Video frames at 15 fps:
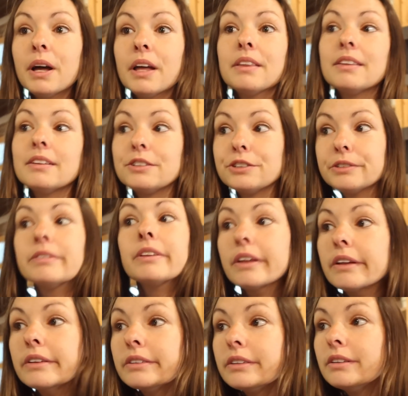But the truth
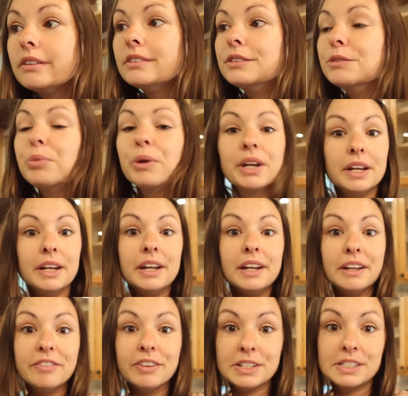is, she's pretty
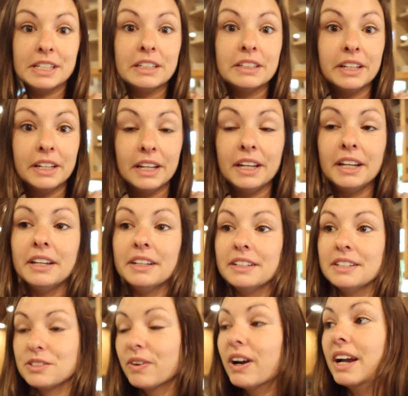needy, fussy, clingy,
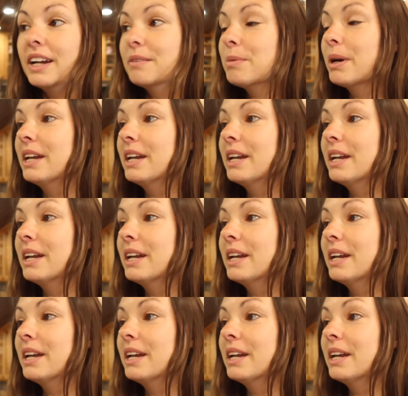and it's fine.